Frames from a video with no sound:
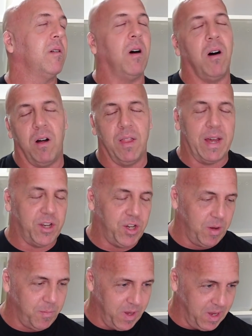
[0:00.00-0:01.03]
all that
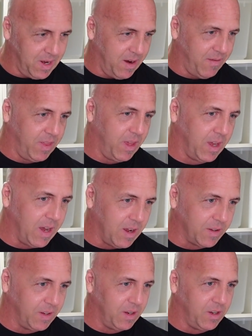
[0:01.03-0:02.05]
shipping and everything
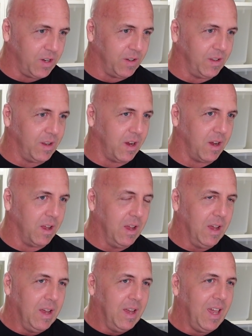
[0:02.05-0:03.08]
else. It just,
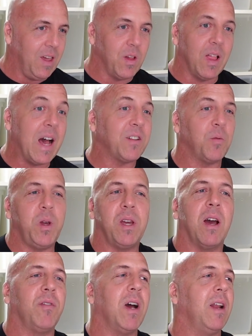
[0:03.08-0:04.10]
in the last week,
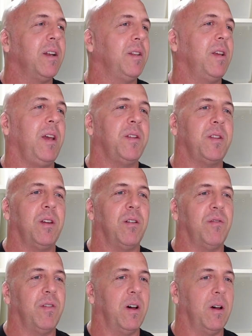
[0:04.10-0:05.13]
I've gotten a taste
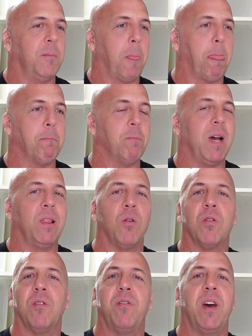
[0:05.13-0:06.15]
of my
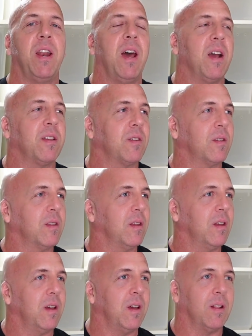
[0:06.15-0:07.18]
local FedEx
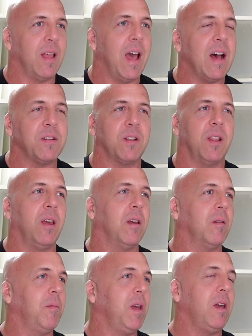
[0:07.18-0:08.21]

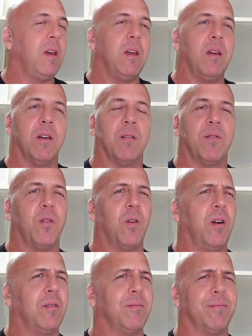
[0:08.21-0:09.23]
hassling me
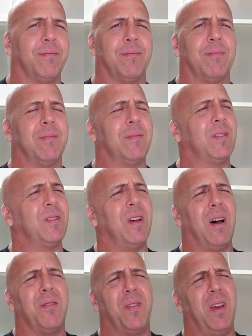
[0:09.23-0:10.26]
for
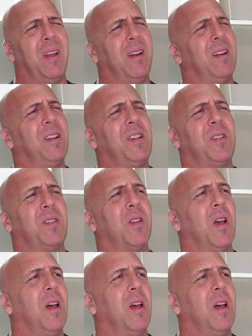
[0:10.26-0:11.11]
stuff, and just